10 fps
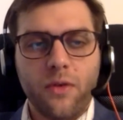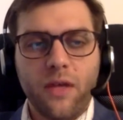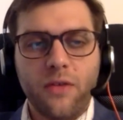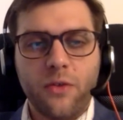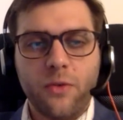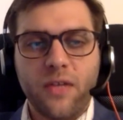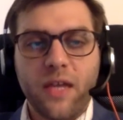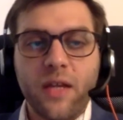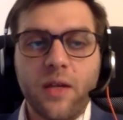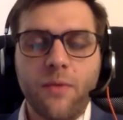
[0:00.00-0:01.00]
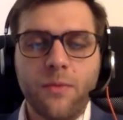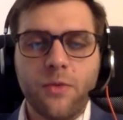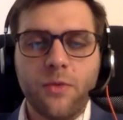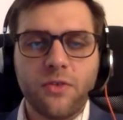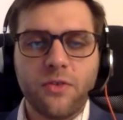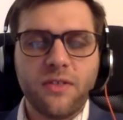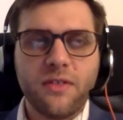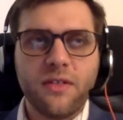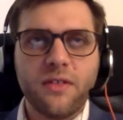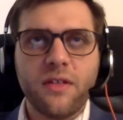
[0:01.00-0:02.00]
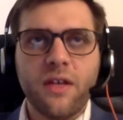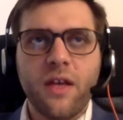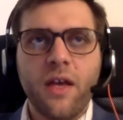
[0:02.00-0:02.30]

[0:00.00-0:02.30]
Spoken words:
and so it's income from social assistance,